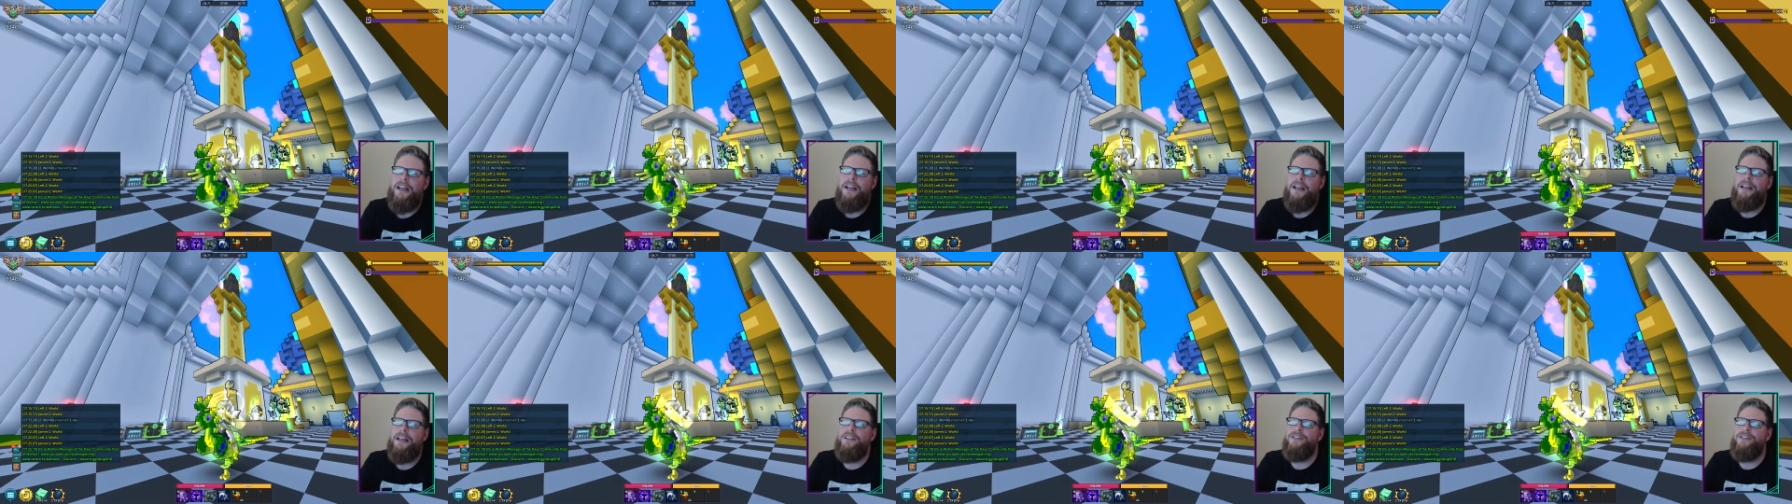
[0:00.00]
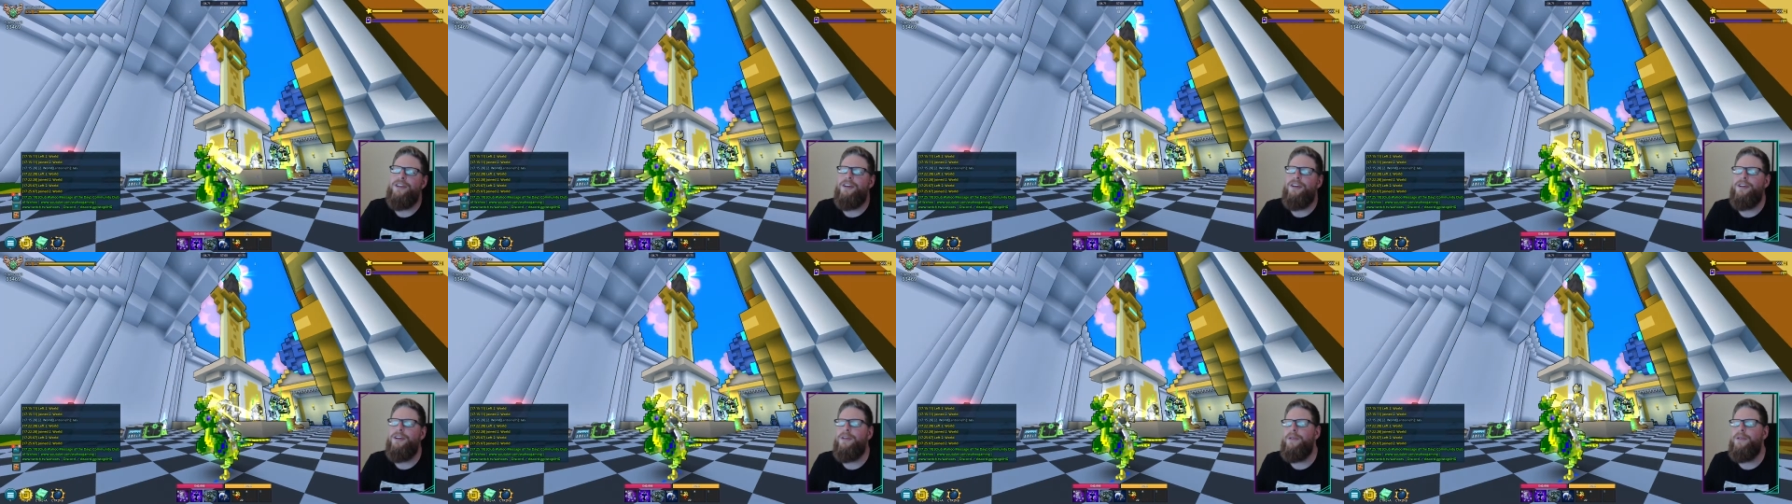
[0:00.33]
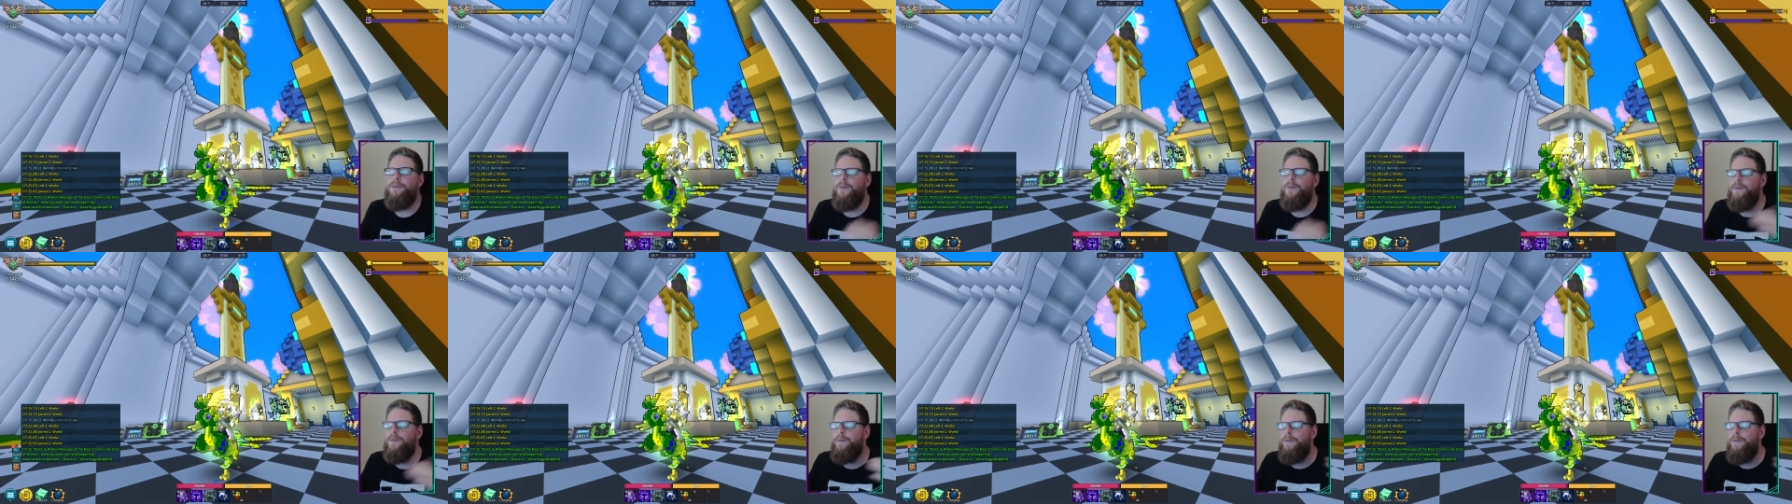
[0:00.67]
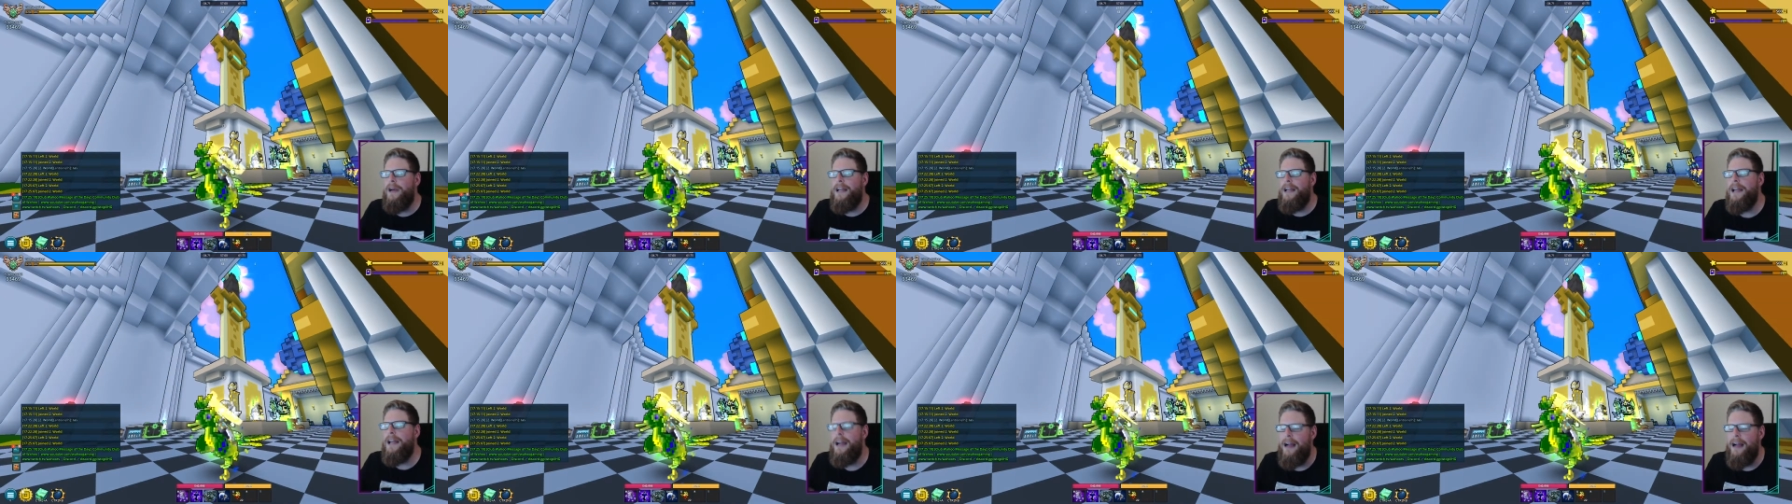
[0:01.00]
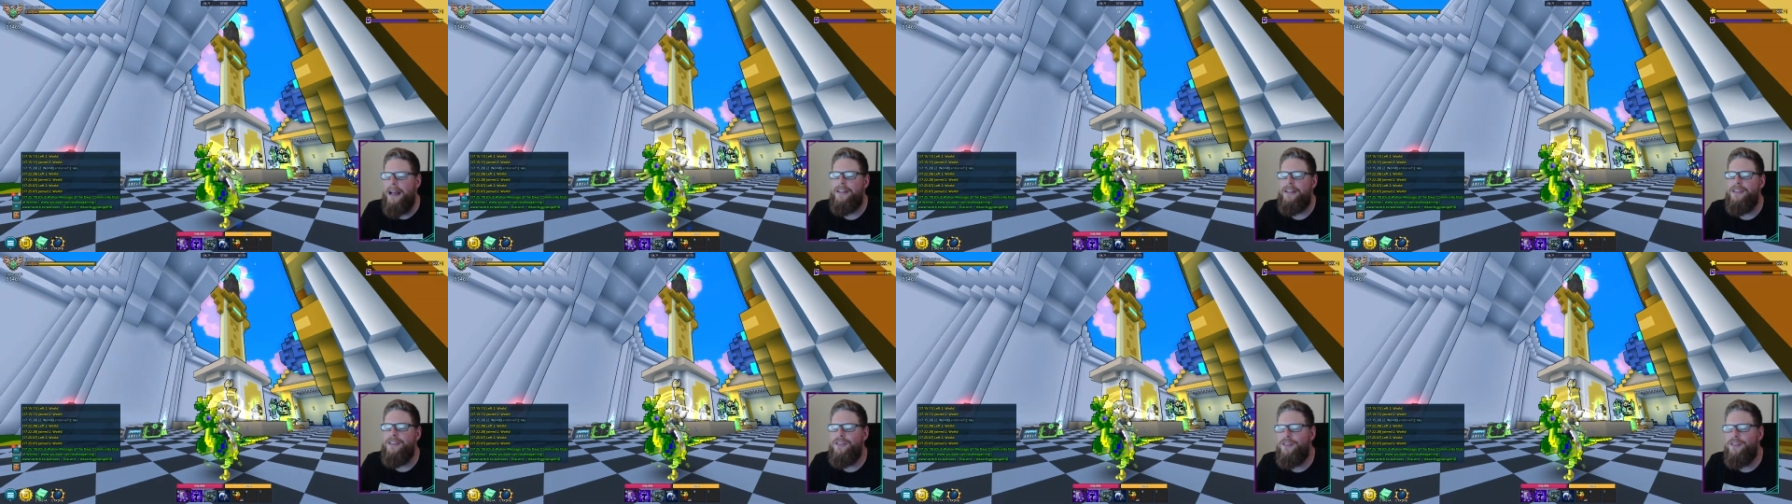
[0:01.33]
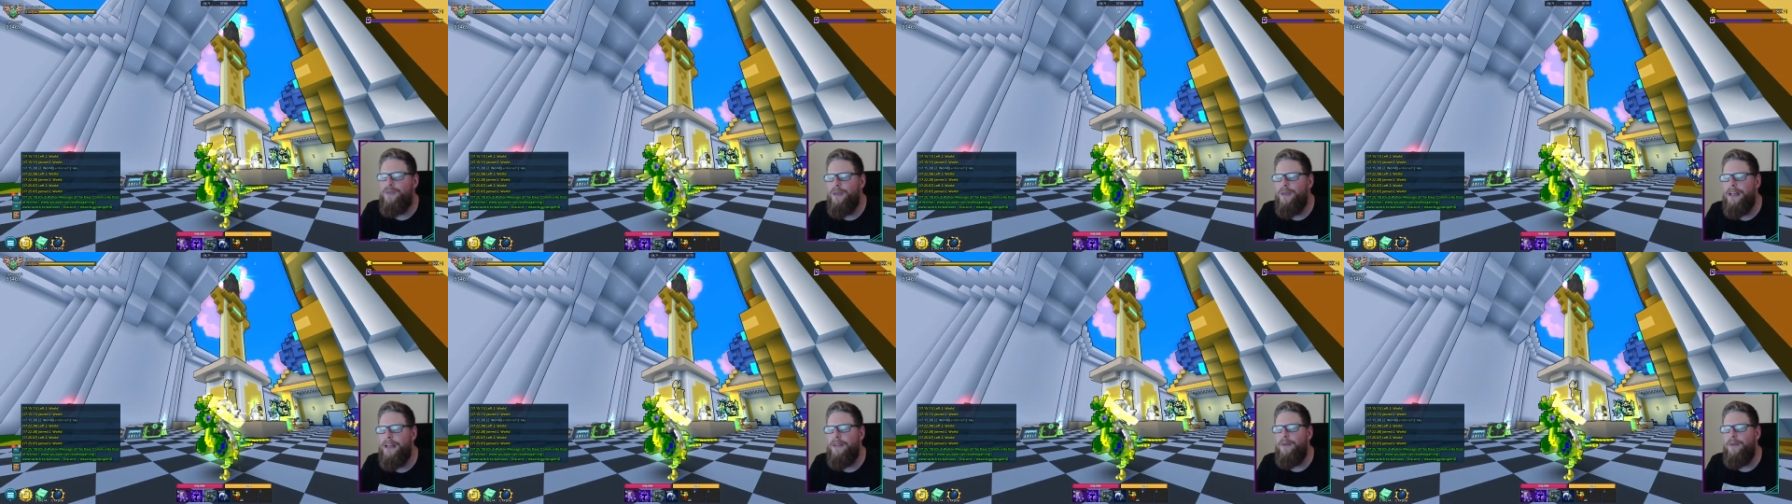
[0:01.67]
So yeah, I just
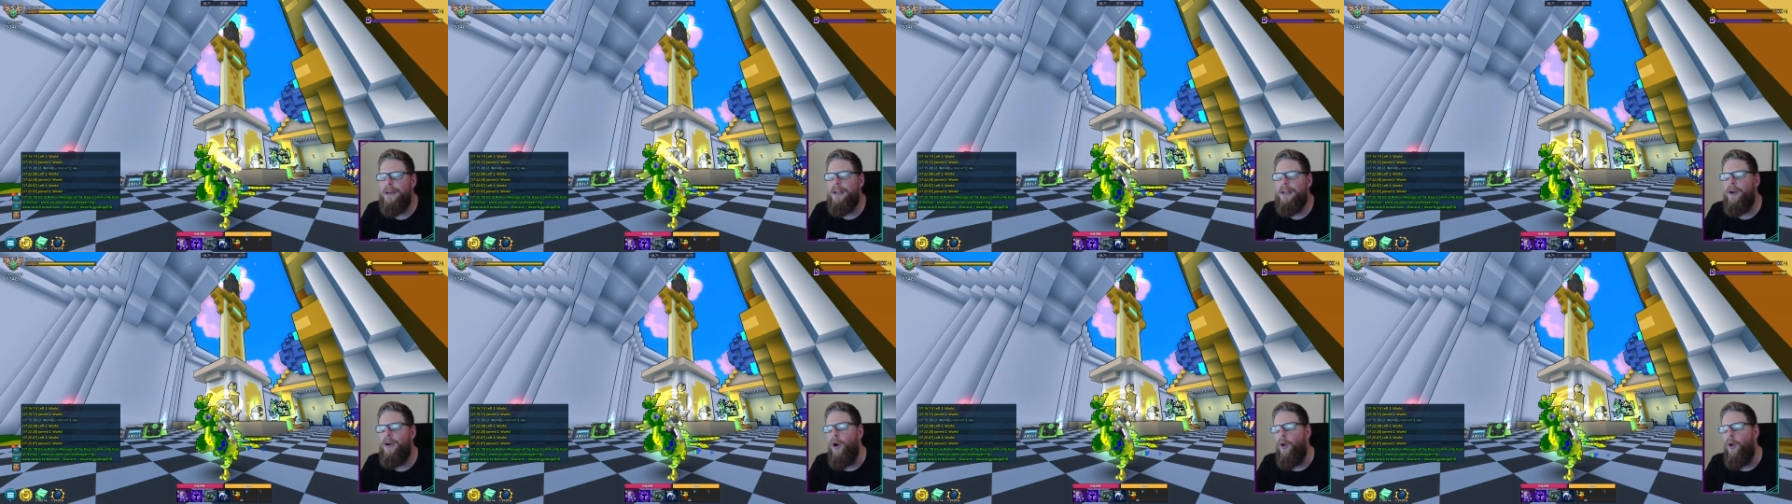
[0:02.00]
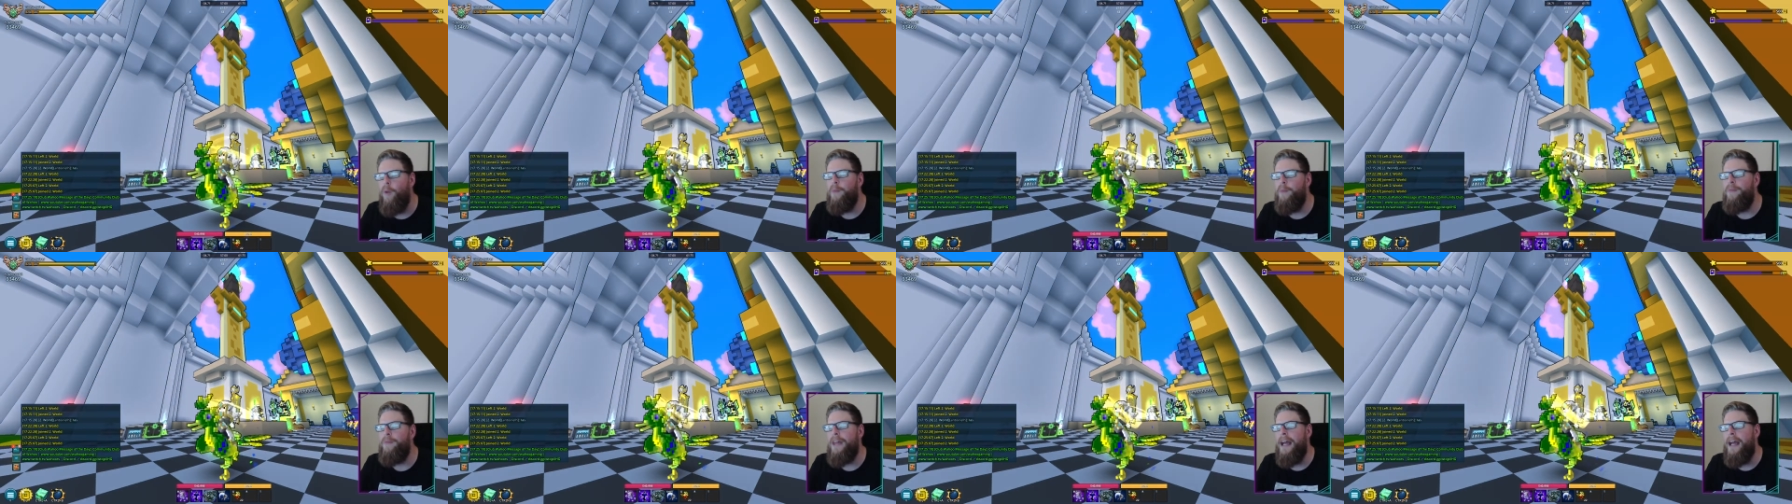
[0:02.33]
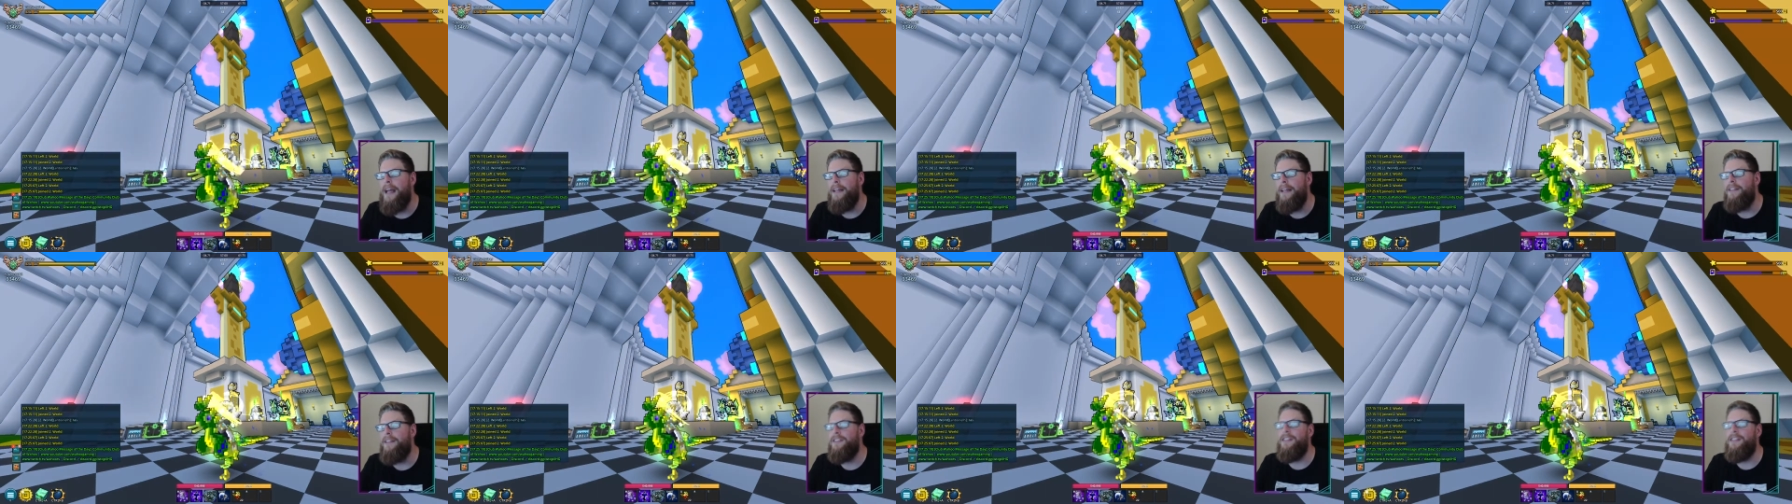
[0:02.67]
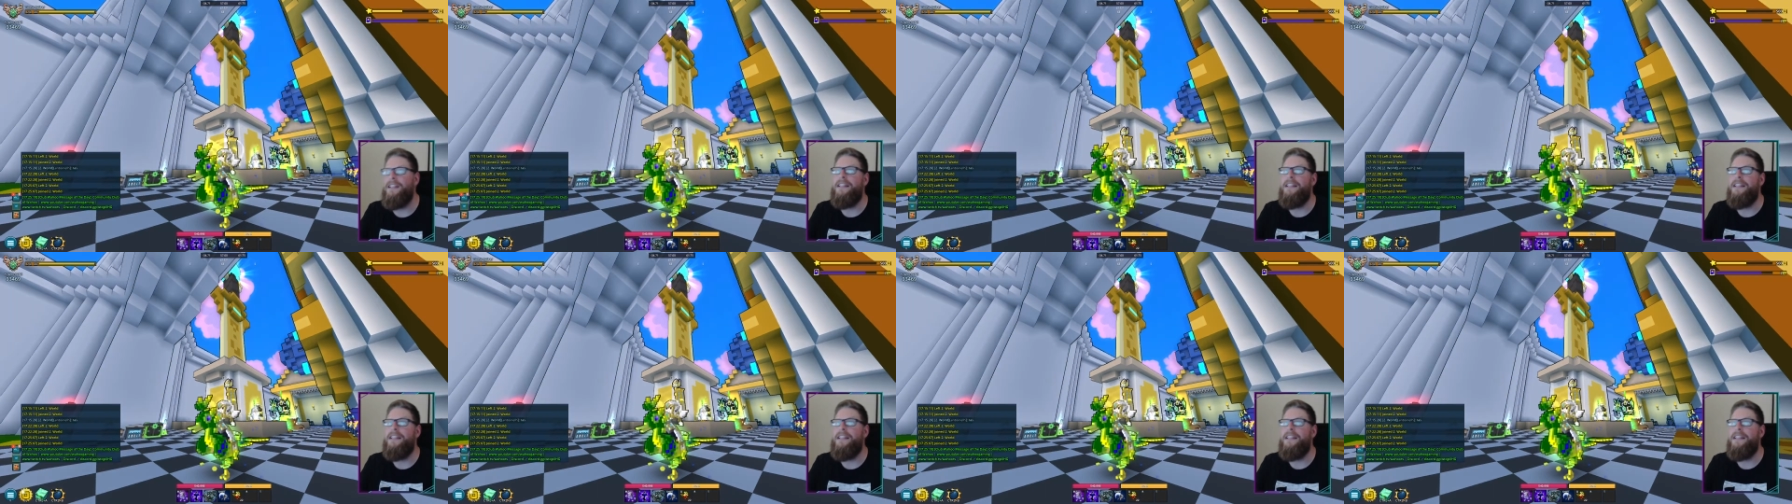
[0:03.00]
really hope that